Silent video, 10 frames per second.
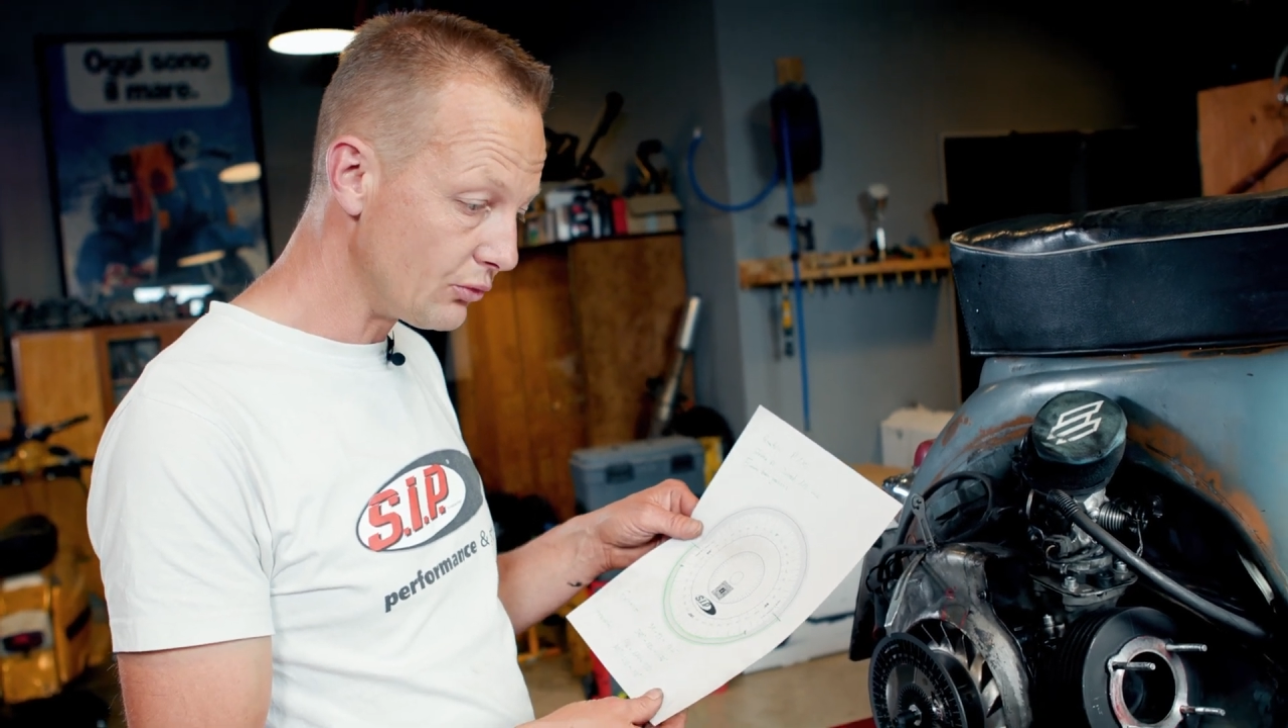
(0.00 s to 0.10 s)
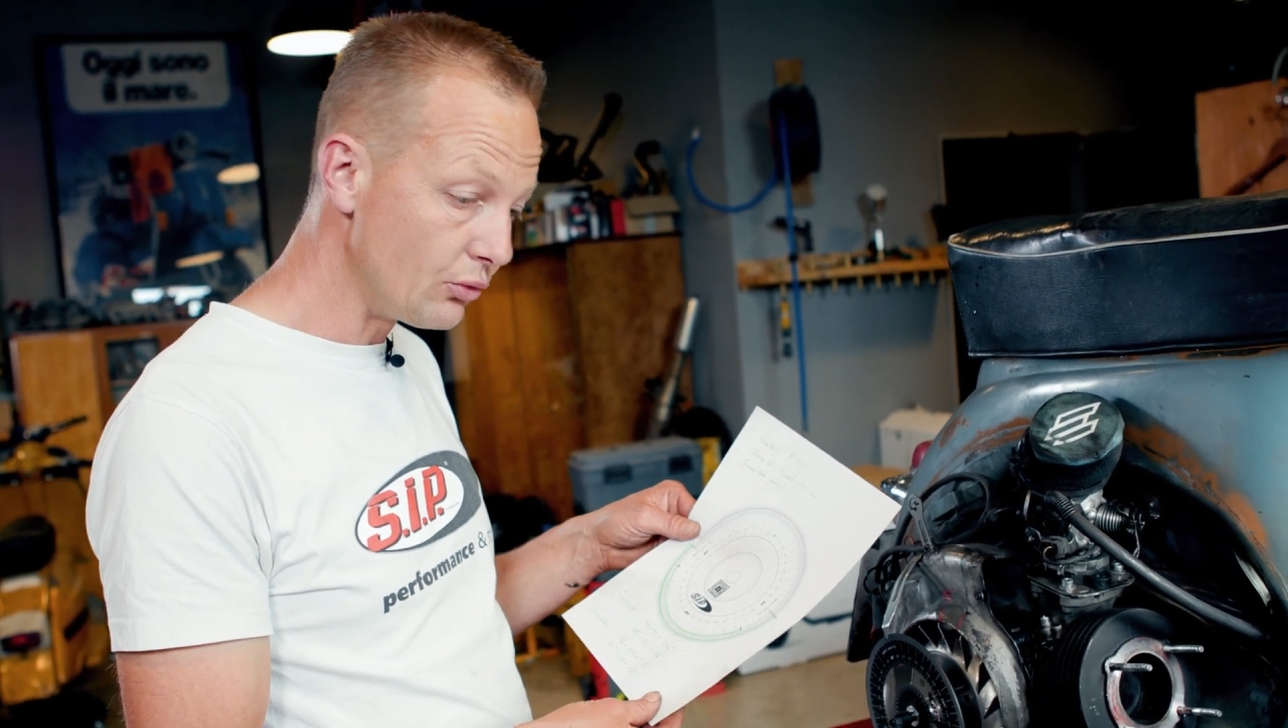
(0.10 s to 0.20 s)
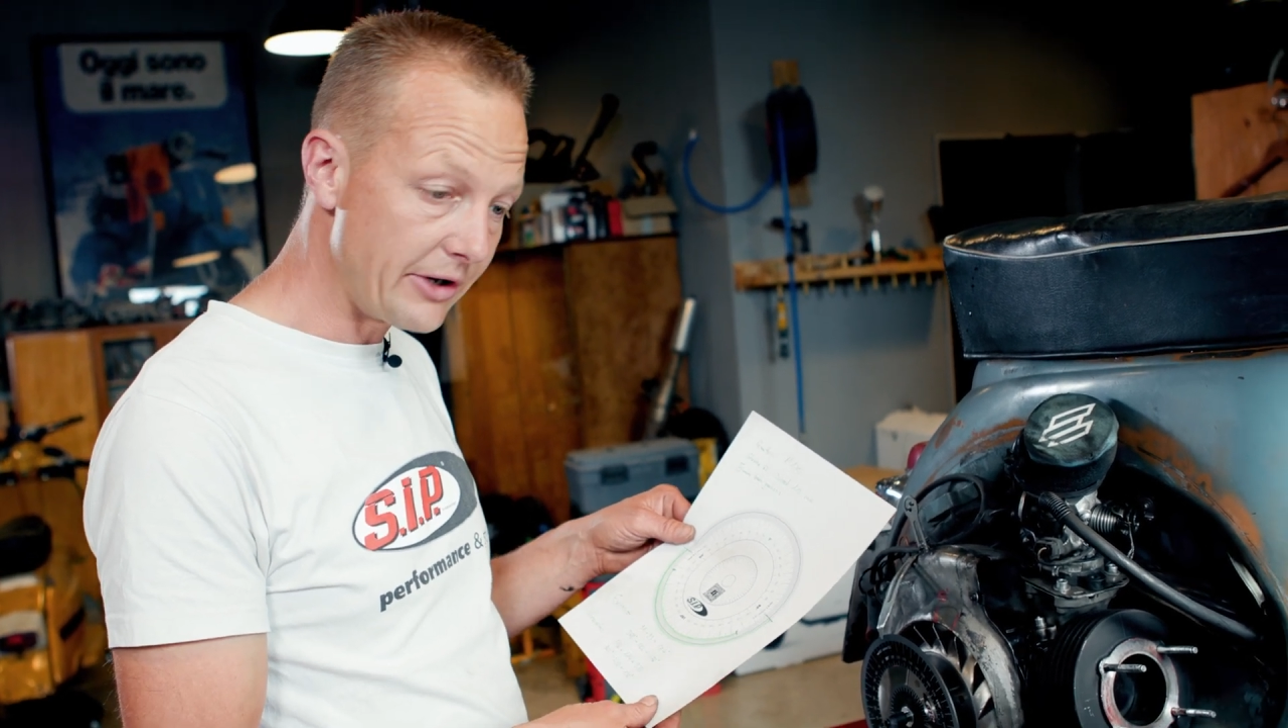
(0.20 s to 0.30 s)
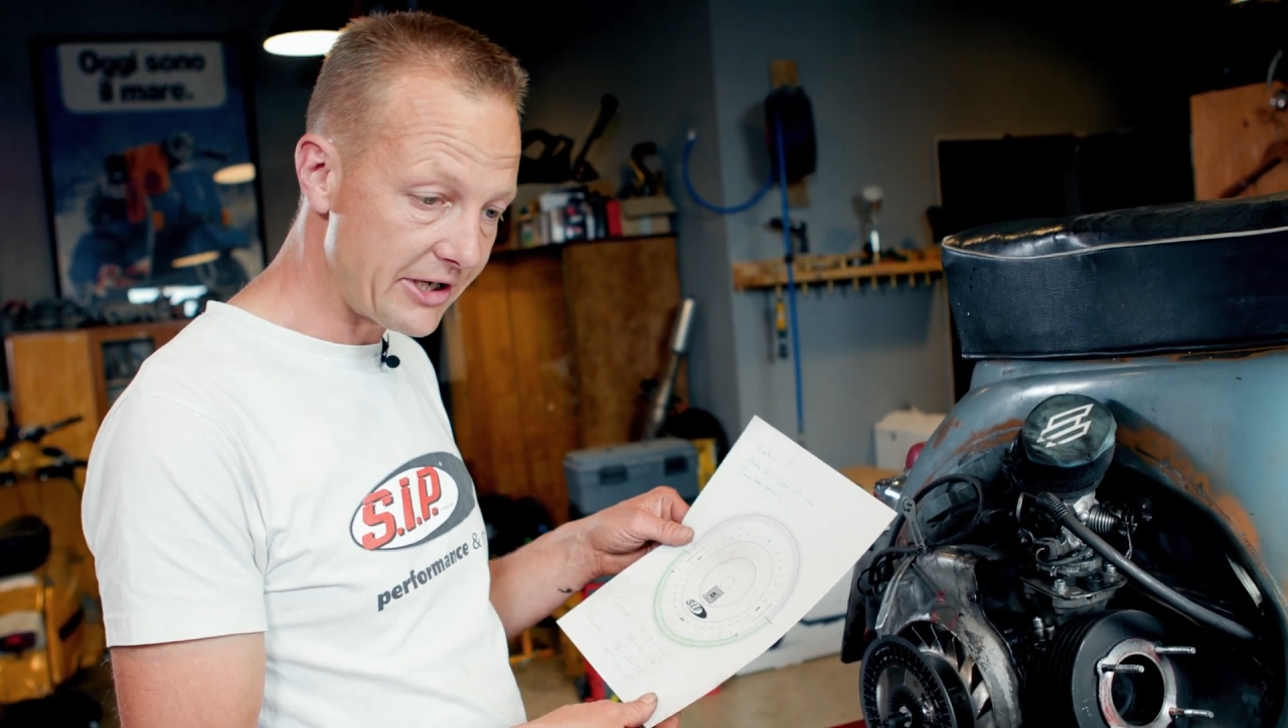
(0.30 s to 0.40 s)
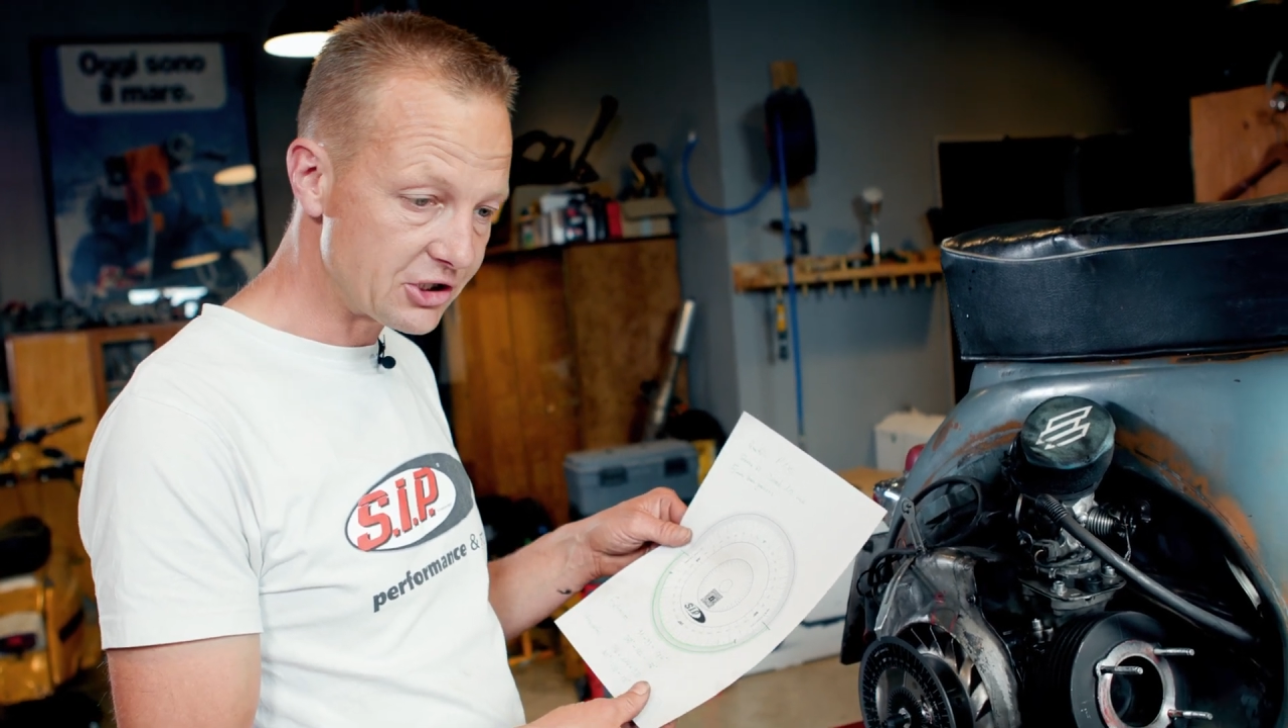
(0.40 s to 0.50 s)

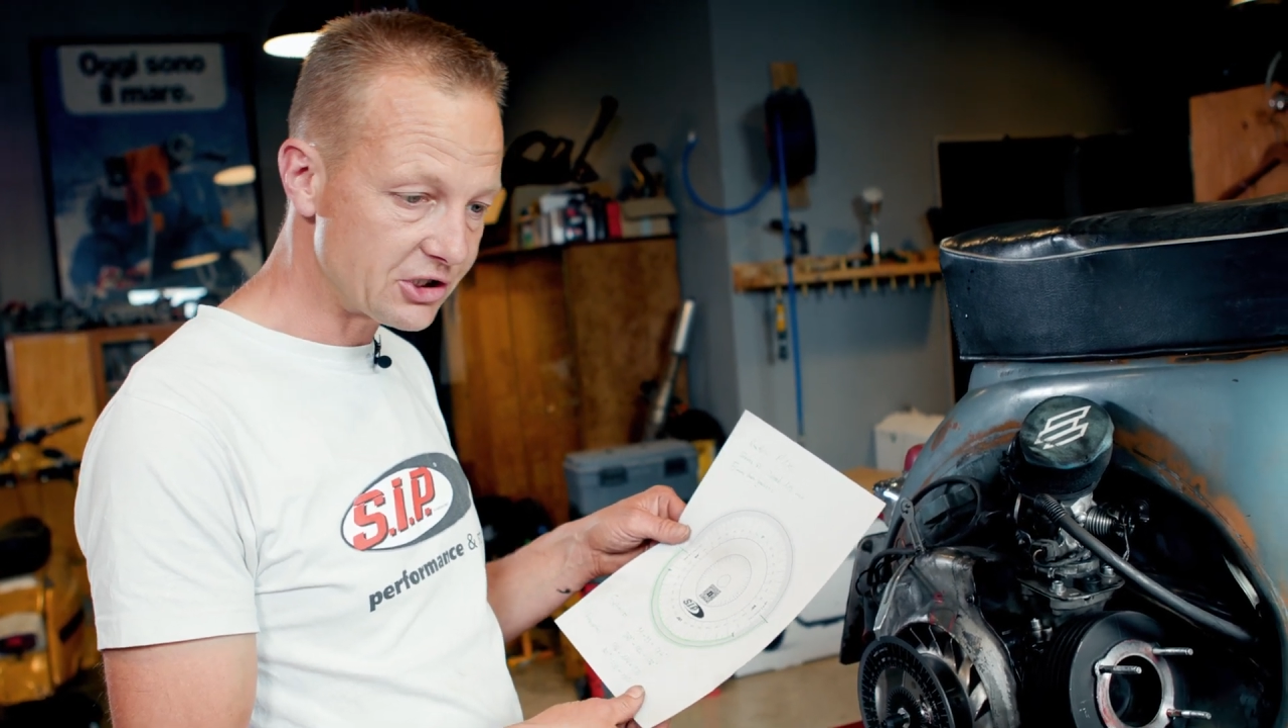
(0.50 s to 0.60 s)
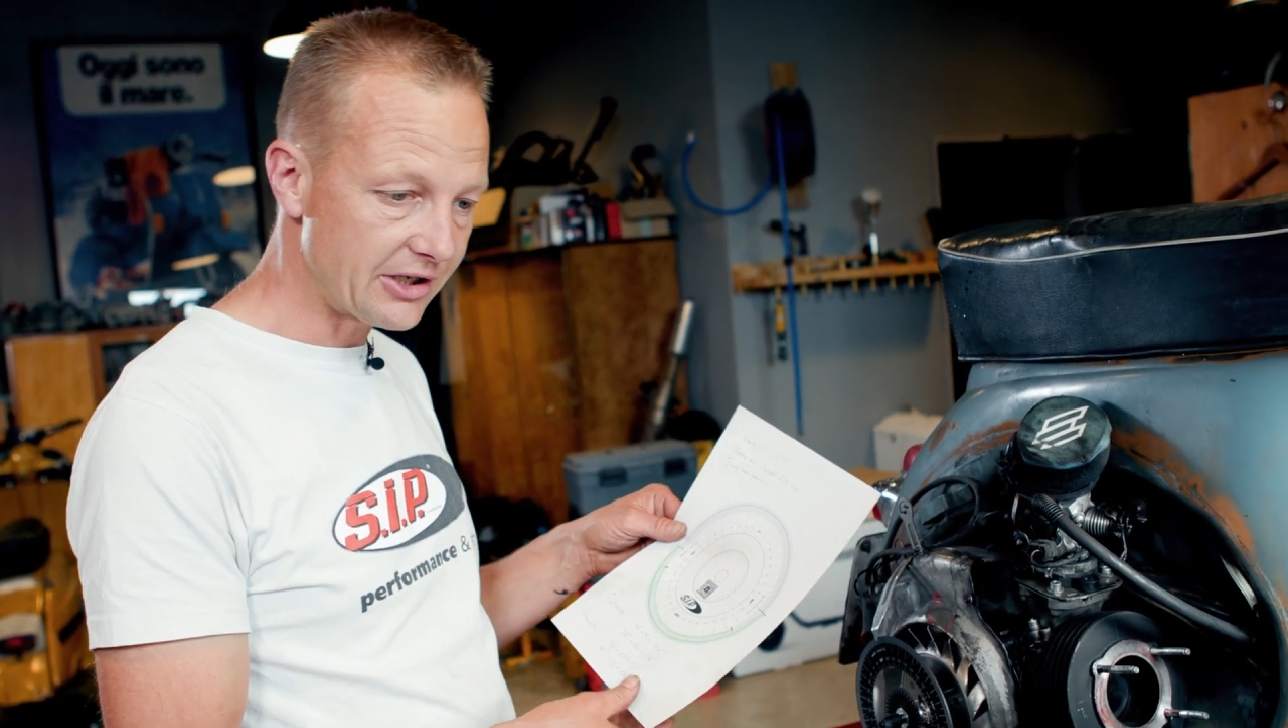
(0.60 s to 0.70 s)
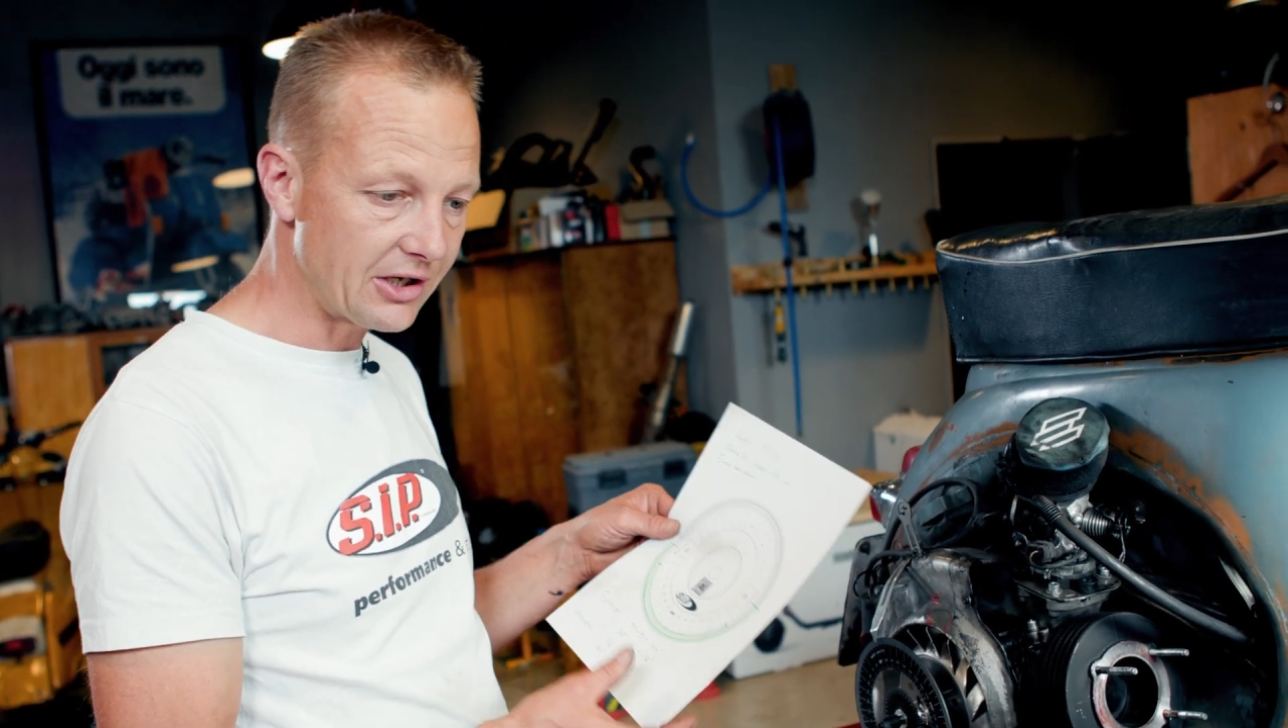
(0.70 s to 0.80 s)
duration,